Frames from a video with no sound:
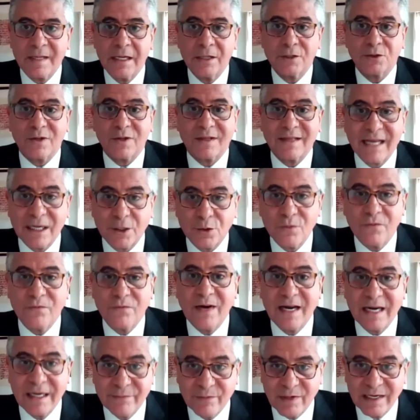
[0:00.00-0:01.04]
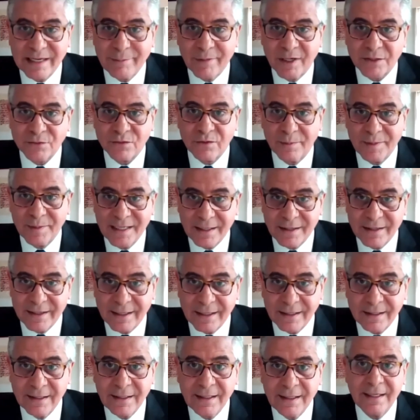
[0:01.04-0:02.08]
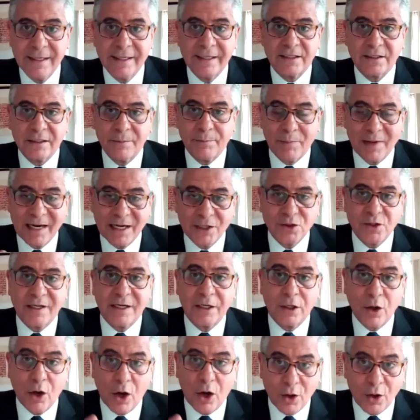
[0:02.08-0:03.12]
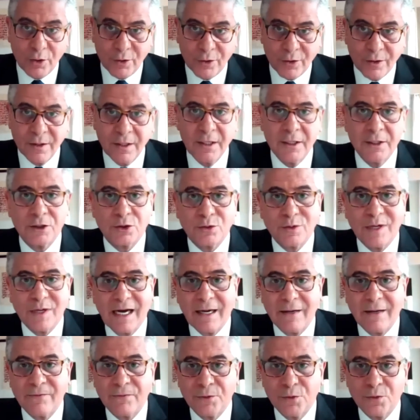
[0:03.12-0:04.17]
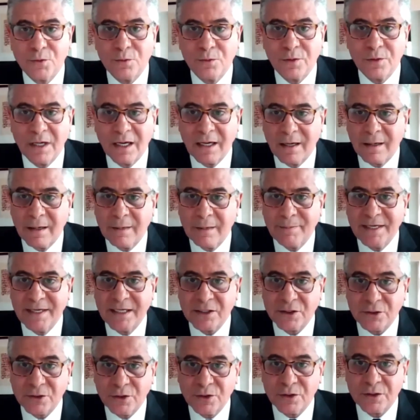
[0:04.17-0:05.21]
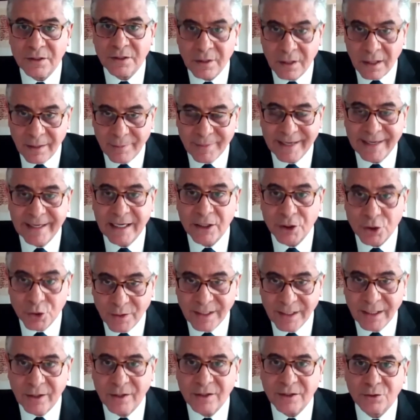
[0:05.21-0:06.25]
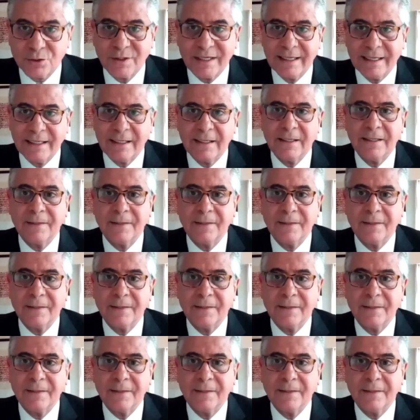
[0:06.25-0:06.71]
So thank you very, very much for being there. It's a pleasure and honor to have you ministers coming and joining us today.